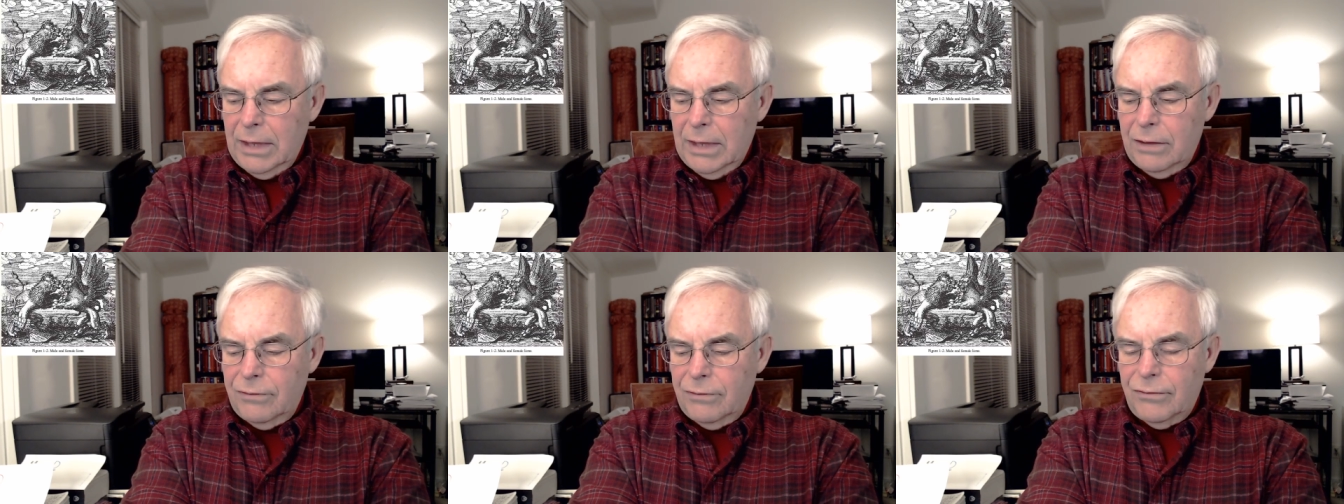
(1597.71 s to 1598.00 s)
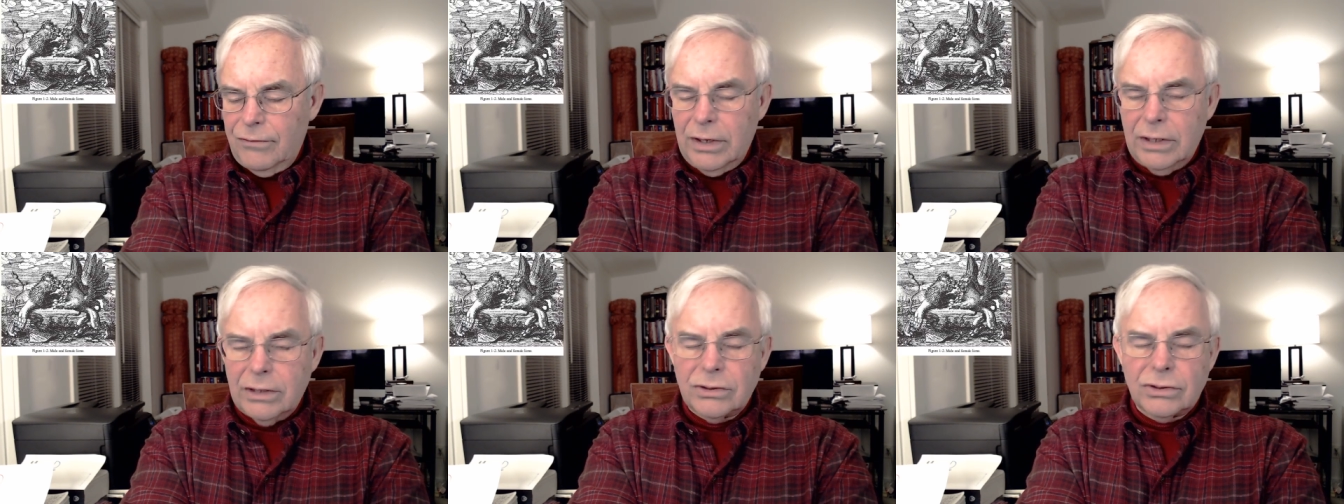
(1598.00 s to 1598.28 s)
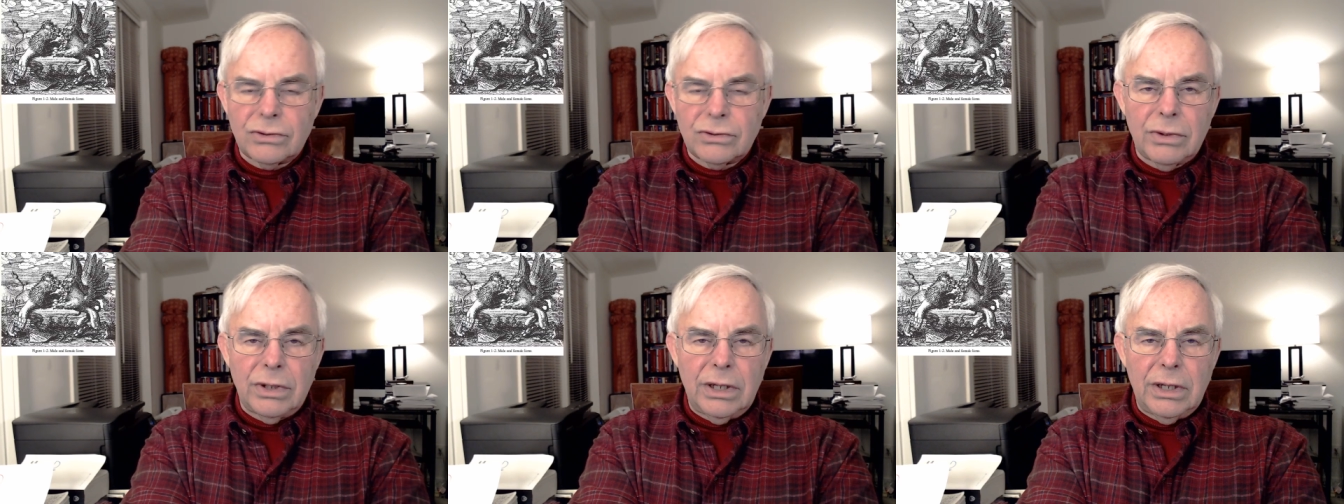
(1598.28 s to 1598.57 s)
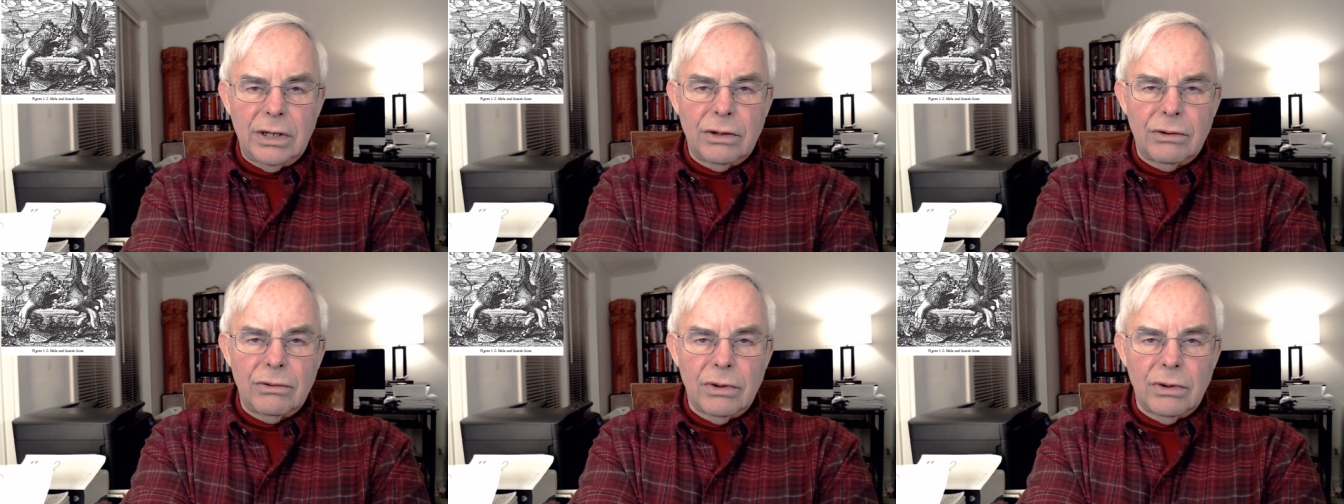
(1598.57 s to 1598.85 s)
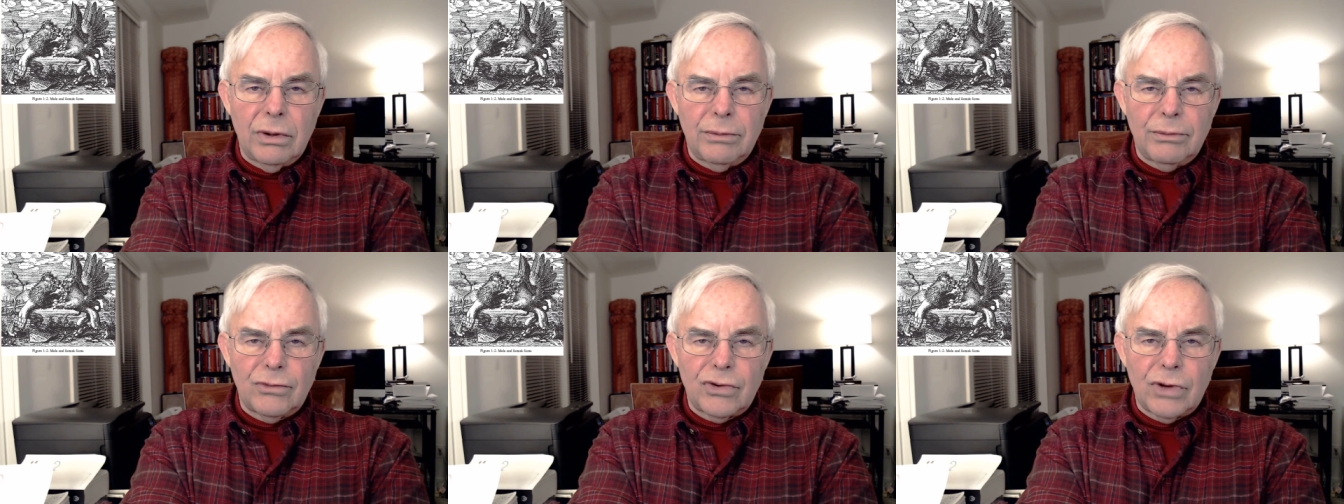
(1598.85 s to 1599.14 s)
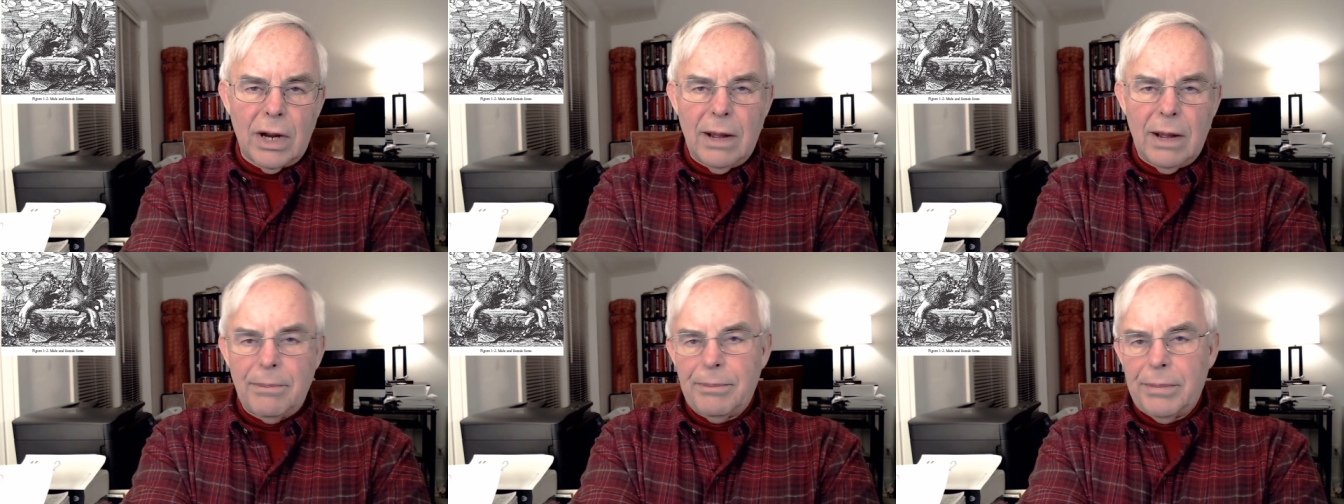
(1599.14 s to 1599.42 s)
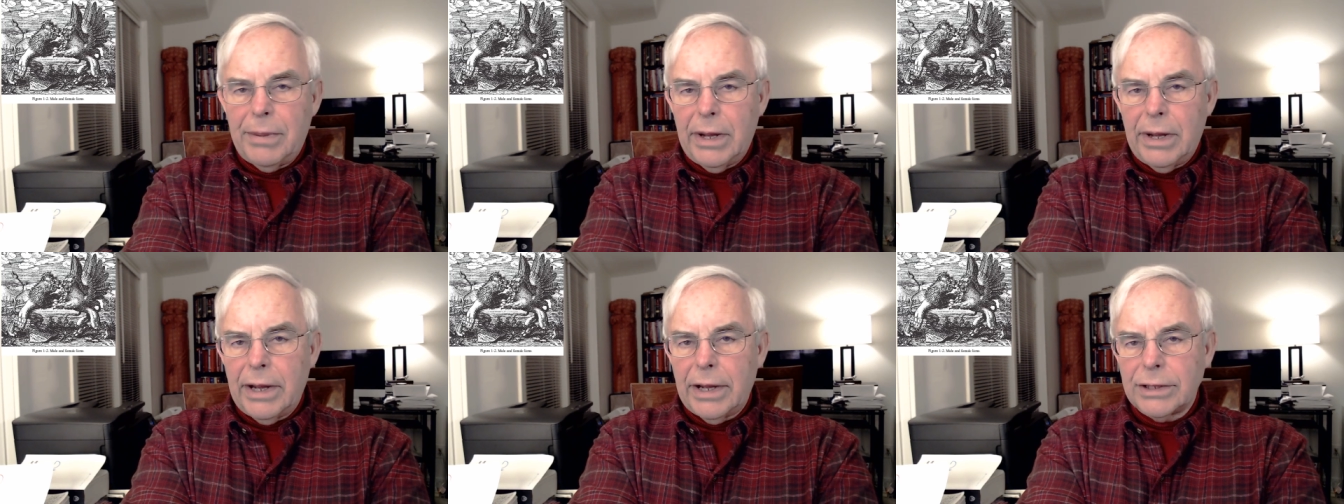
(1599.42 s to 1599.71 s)
advanced reading group
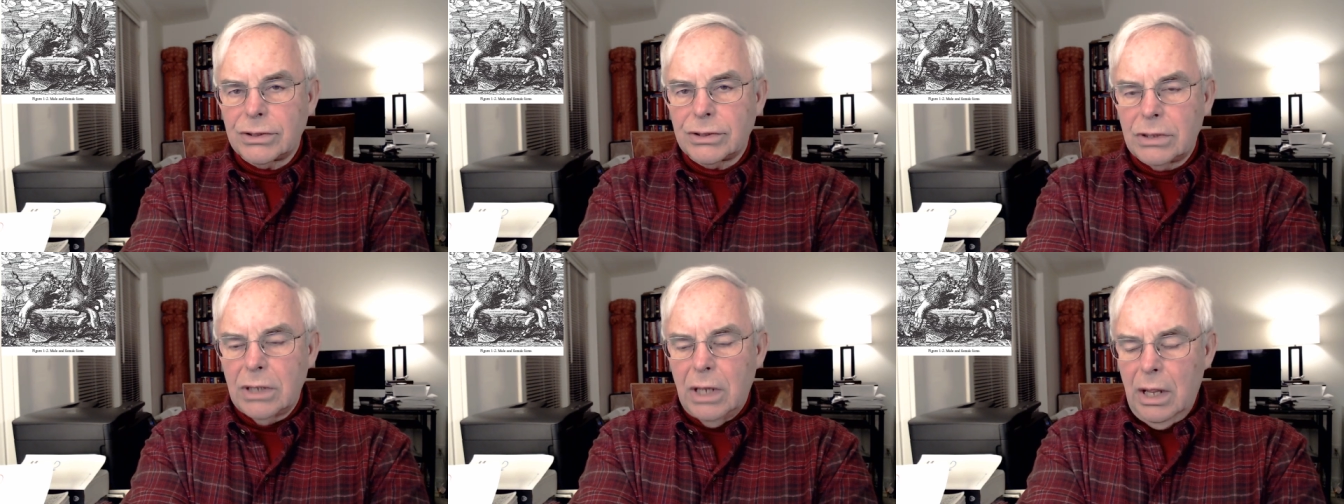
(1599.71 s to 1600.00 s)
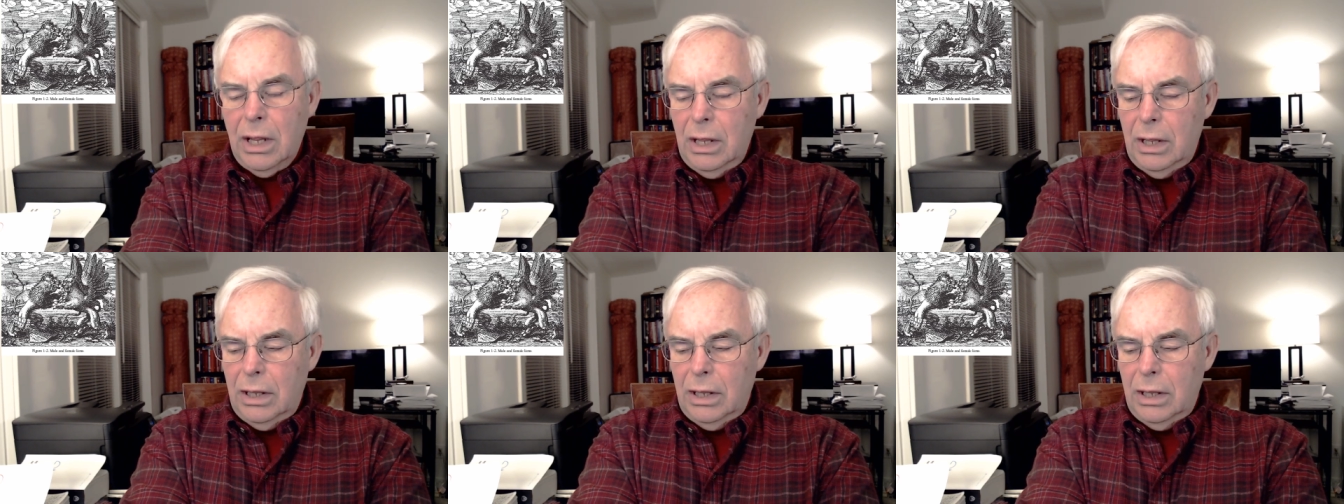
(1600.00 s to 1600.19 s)
DropBox,